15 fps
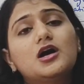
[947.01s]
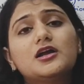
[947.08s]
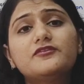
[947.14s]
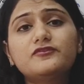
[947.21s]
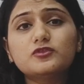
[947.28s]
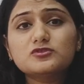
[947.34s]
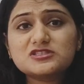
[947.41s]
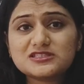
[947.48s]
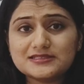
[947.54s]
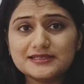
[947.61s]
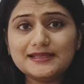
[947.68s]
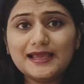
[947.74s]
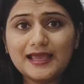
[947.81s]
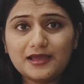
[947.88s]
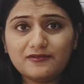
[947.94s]
If you
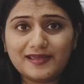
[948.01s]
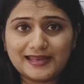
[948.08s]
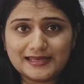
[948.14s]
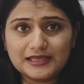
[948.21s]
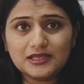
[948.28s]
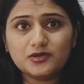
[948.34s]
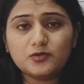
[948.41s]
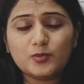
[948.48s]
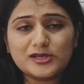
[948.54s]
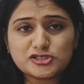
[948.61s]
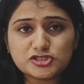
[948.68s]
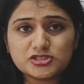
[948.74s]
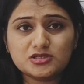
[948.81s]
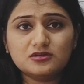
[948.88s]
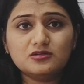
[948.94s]
still have any
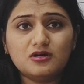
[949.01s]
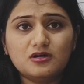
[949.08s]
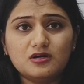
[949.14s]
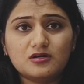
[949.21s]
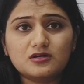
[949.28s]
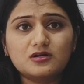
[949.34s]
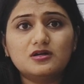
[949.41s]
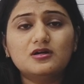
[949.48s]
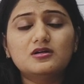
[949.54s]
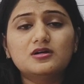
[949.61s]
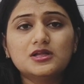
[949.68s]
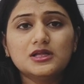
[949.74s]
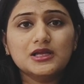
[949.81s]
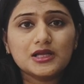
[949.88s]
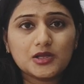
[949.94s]
question or